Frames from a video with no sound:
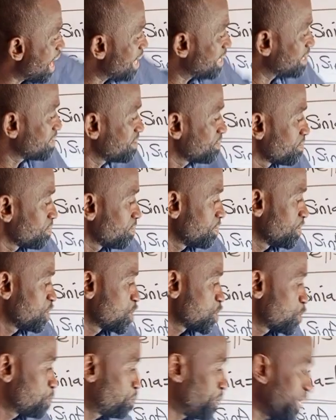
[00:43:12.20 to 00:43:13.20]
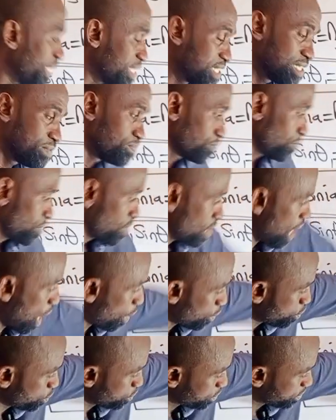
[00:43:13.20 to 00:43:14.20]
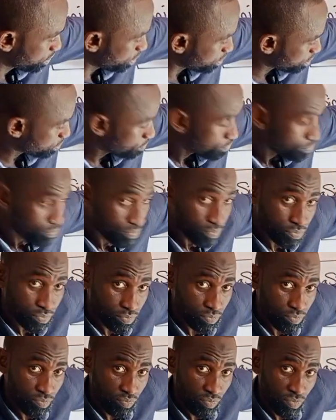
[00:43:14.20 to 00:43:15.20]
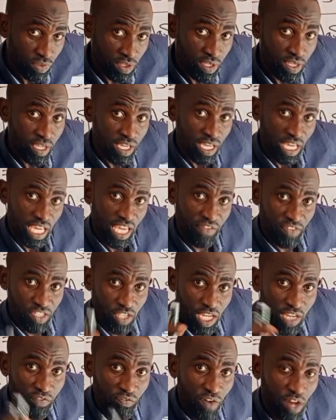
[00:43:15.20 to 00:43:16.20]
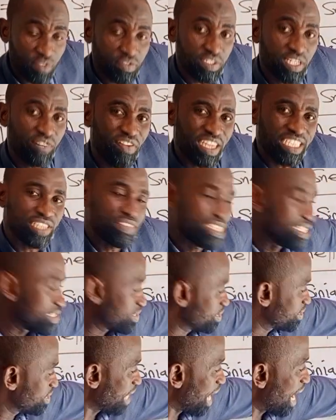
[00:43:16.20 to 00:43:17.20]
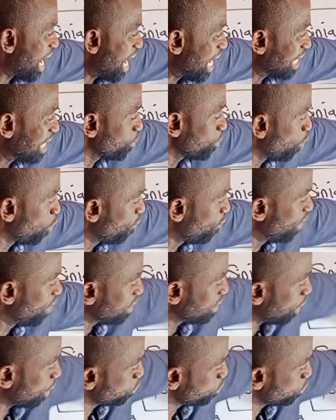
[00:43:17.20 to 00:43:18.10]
and speed, I'll use this. If the question involves refractive indices and wavelength,